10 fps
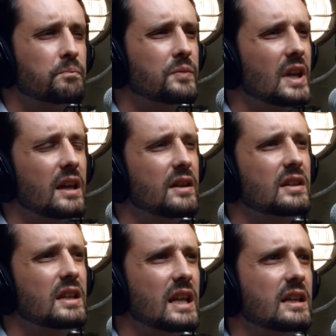
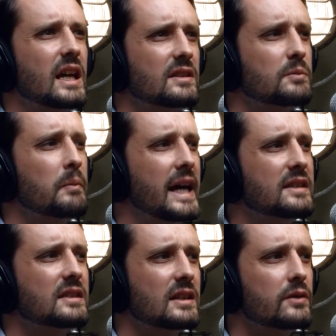it gets
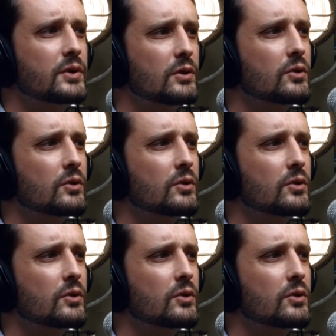messy if you don't.